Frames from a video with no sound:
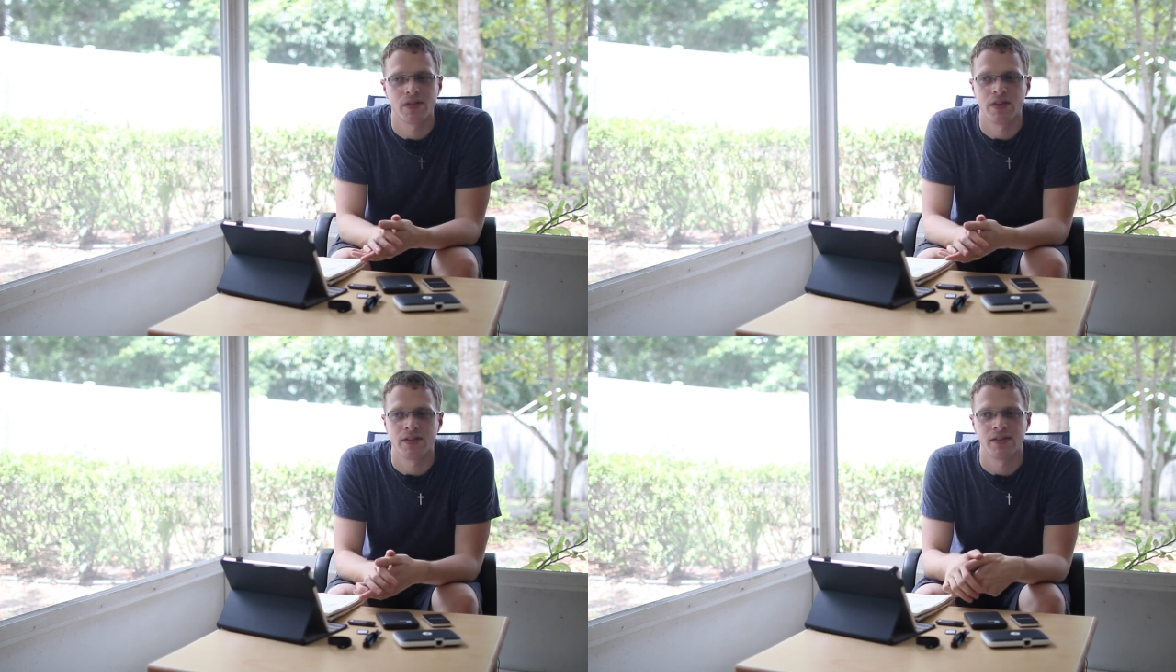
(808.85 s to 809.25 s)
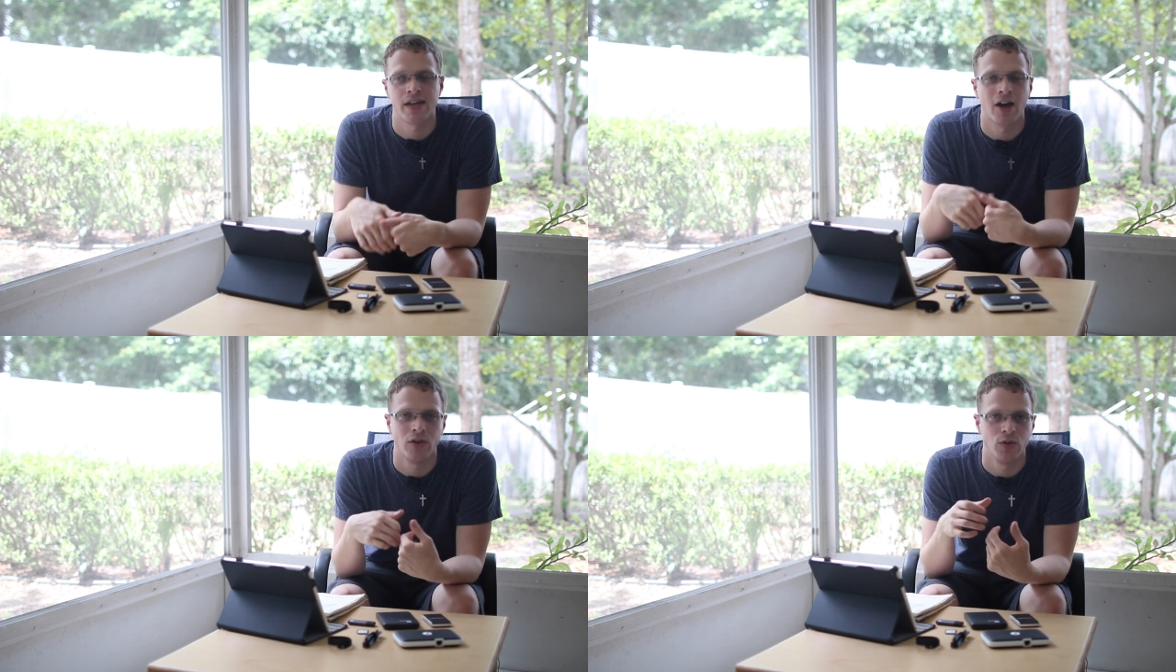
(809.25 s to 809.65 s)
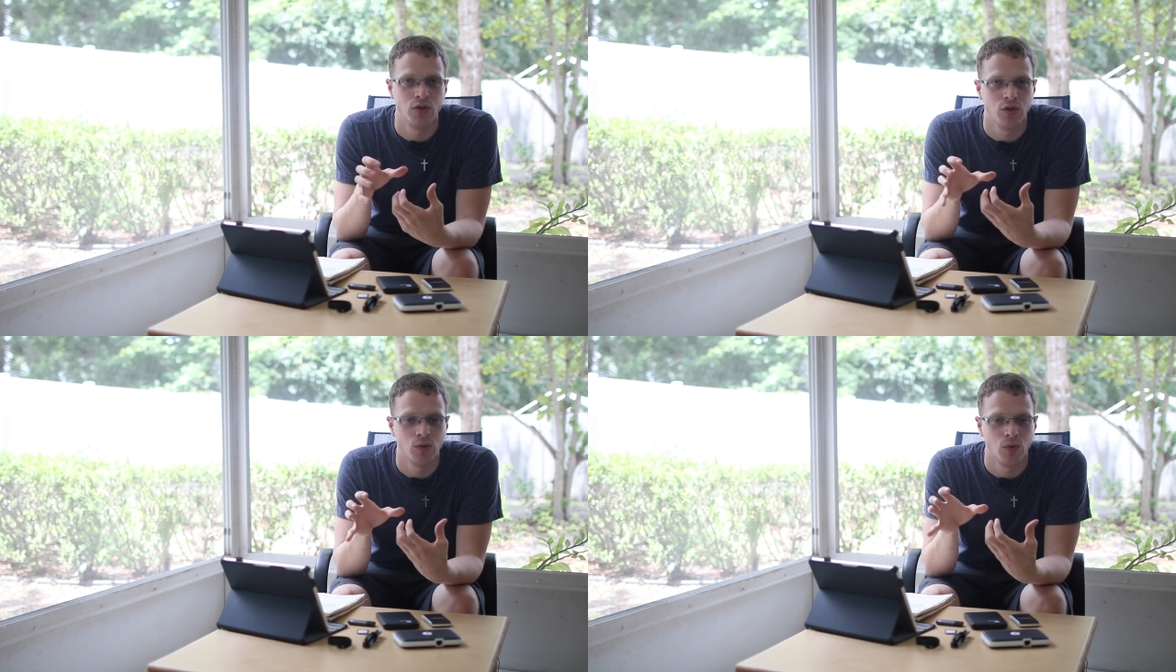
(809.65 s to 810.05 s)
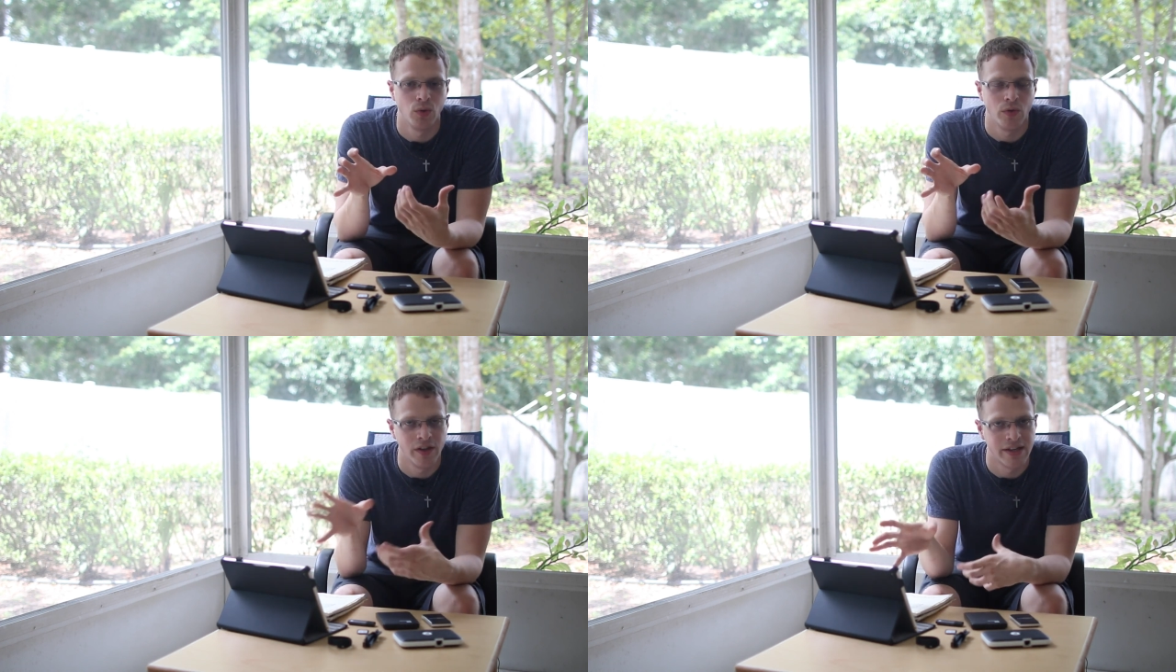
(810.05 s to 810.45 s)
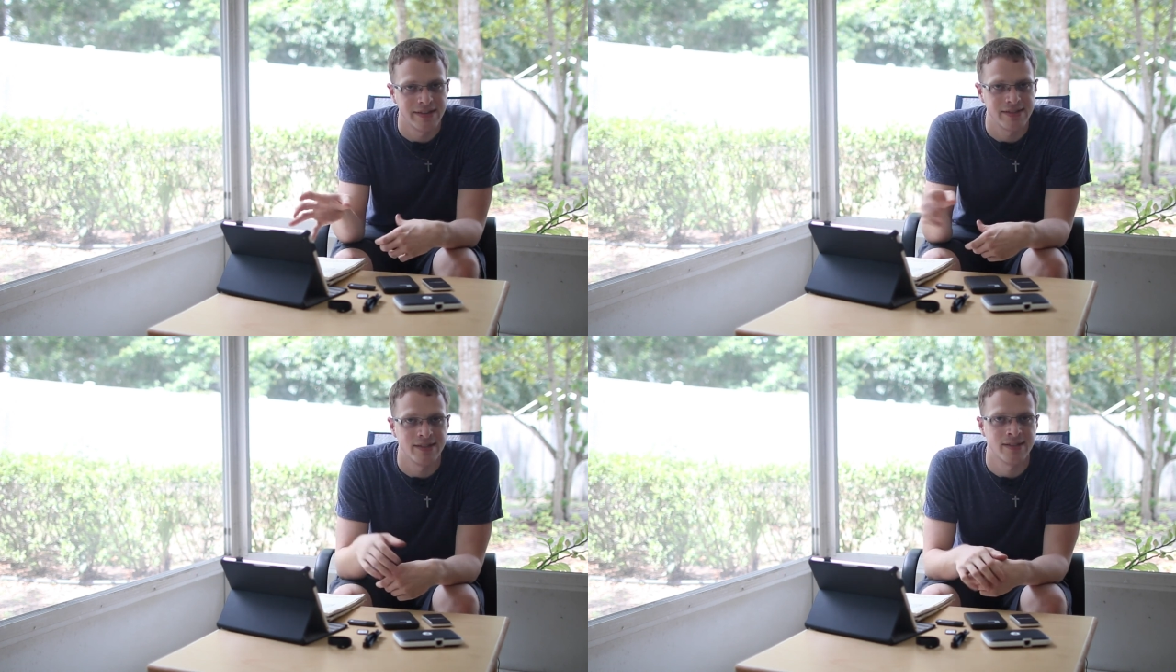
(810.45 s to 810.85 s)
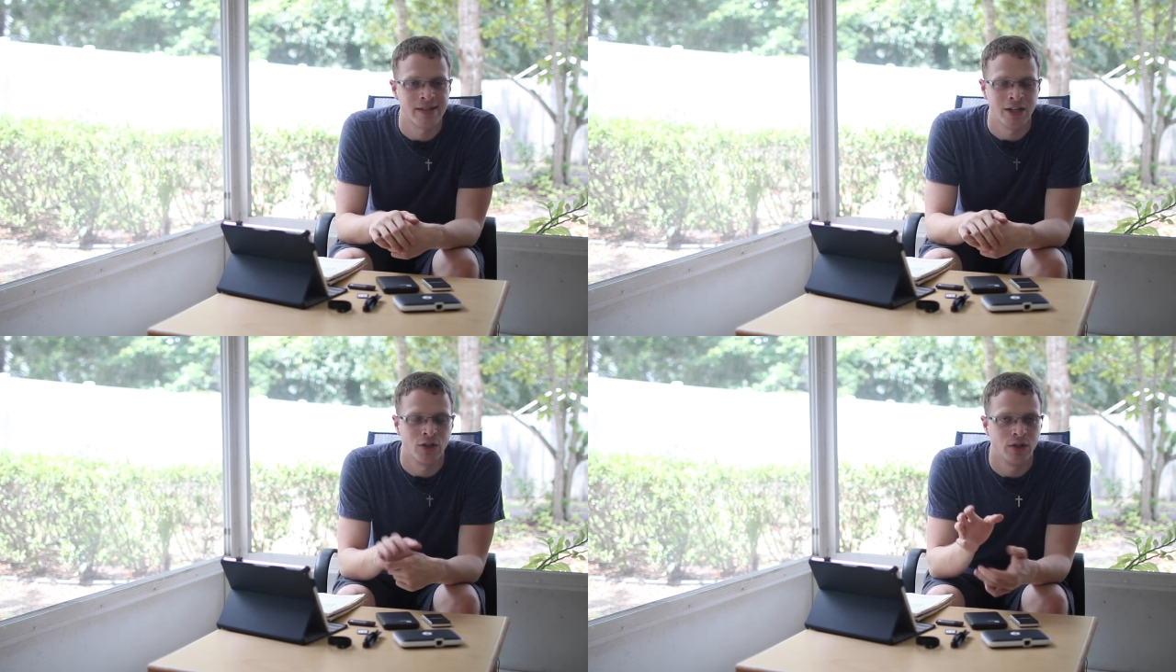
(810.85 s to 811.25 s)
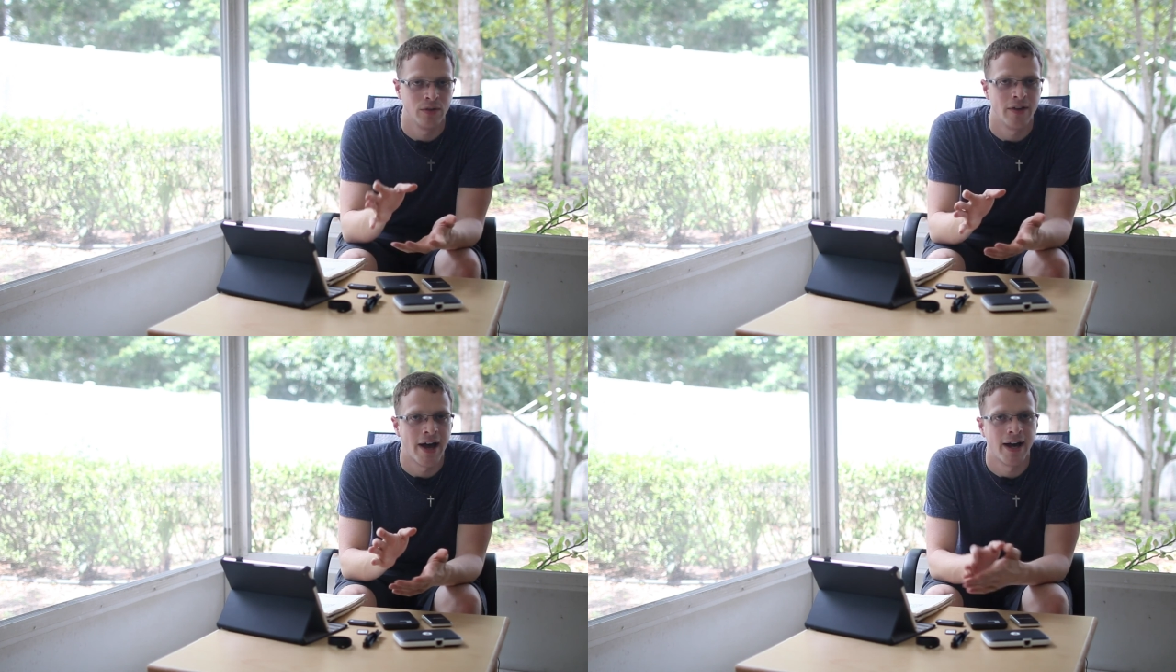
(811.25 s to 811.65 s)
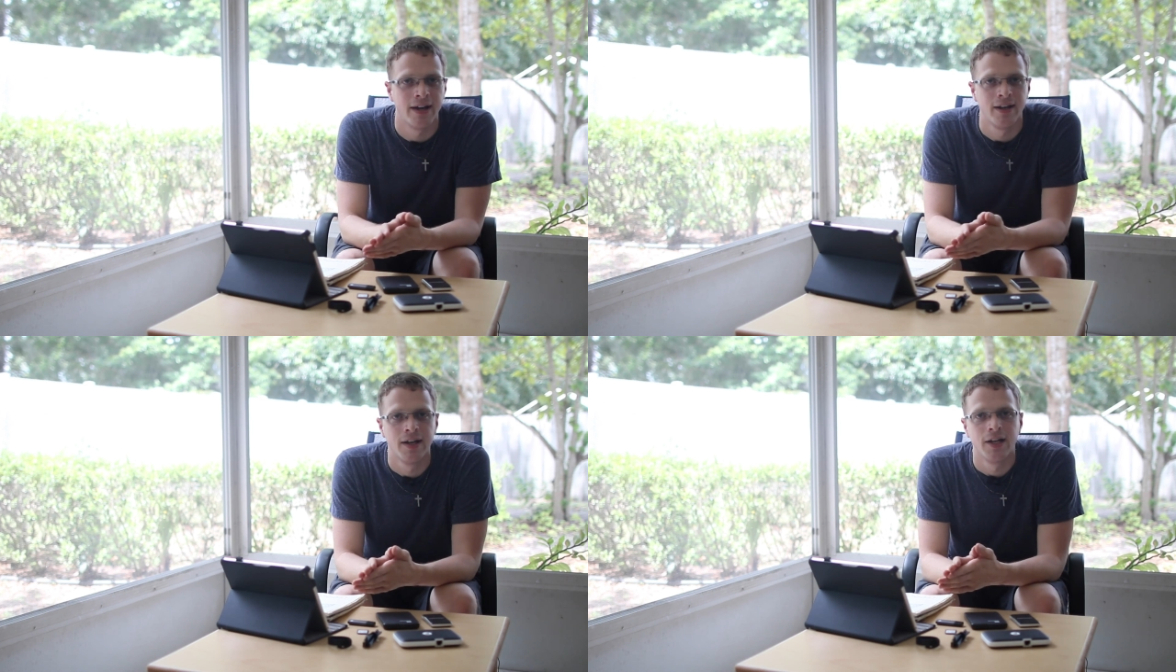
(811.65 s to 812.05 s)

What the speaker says: This is how you do this, this is how you do that.